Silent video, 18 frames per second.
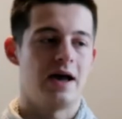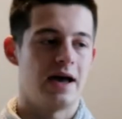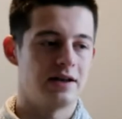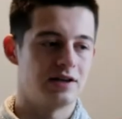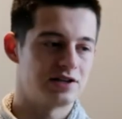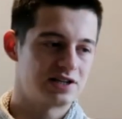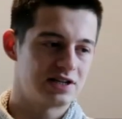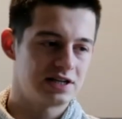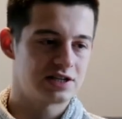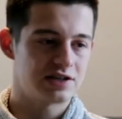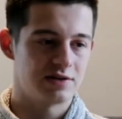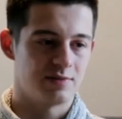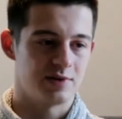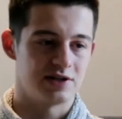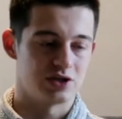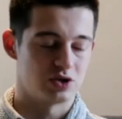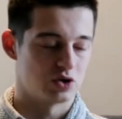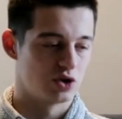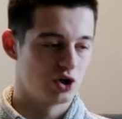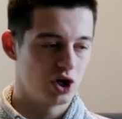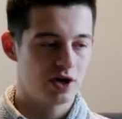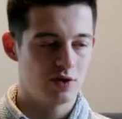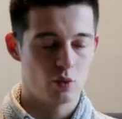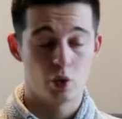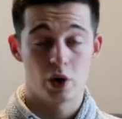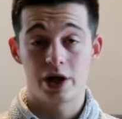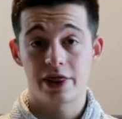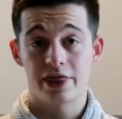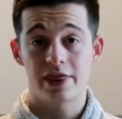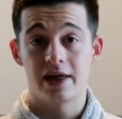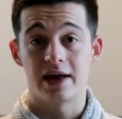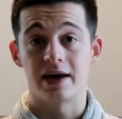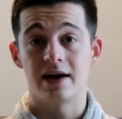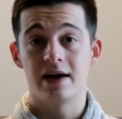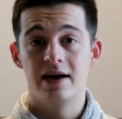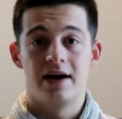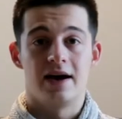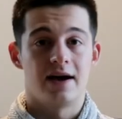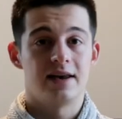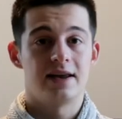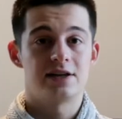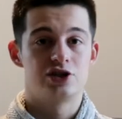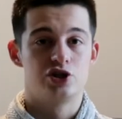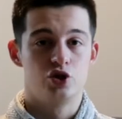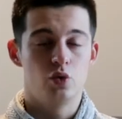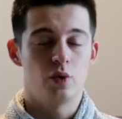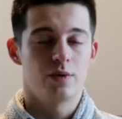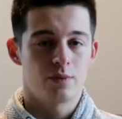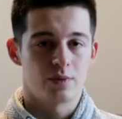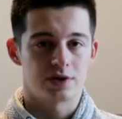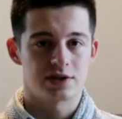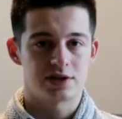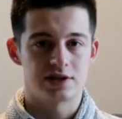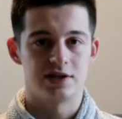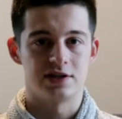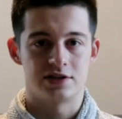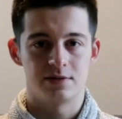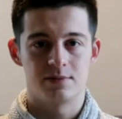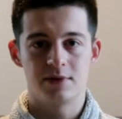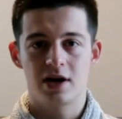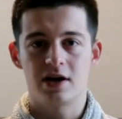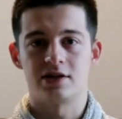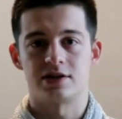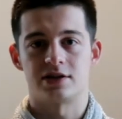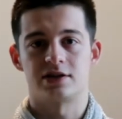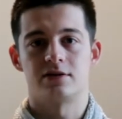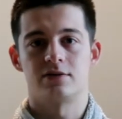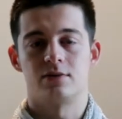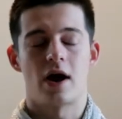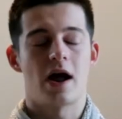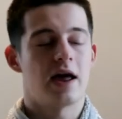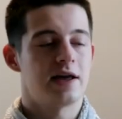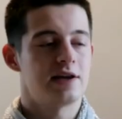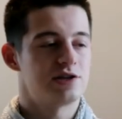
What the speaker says: And the system is good at one thing, and that's doing what the system does, right?